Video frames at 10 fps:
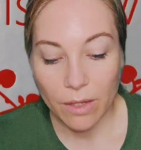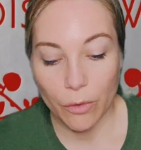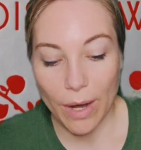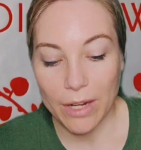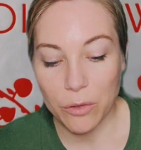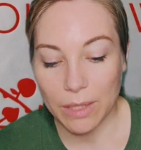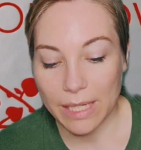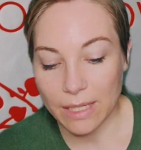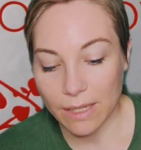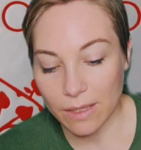Gradually
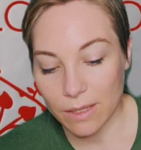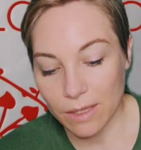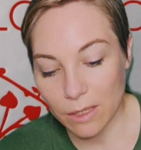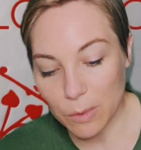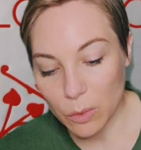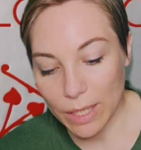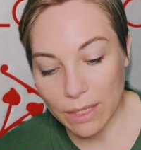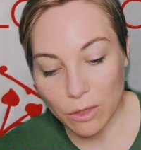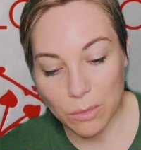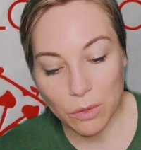the distances
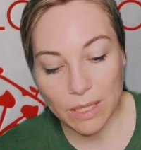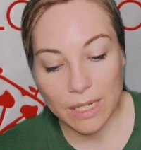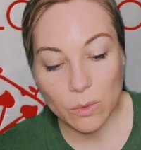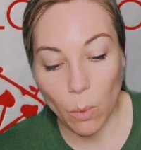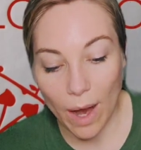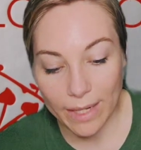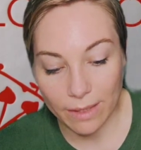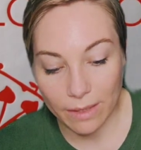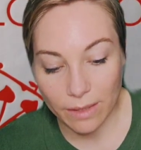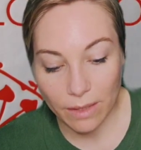between communities
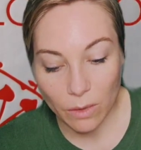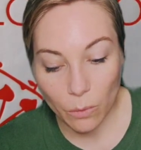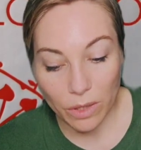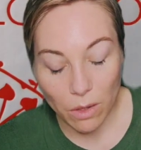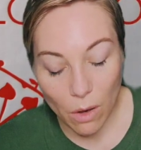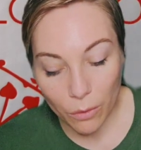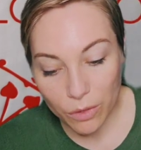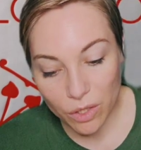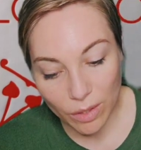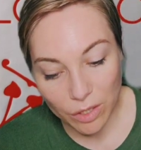widened, with longer
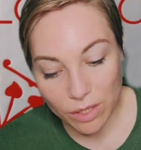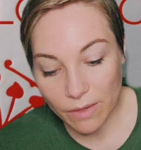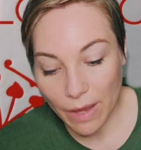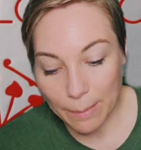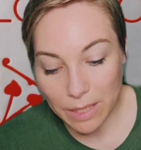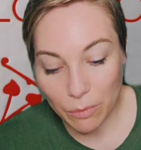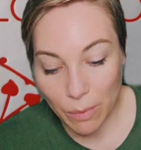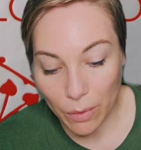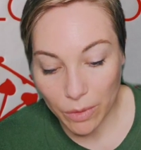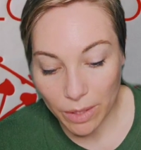stretches of empty
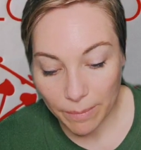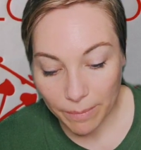road.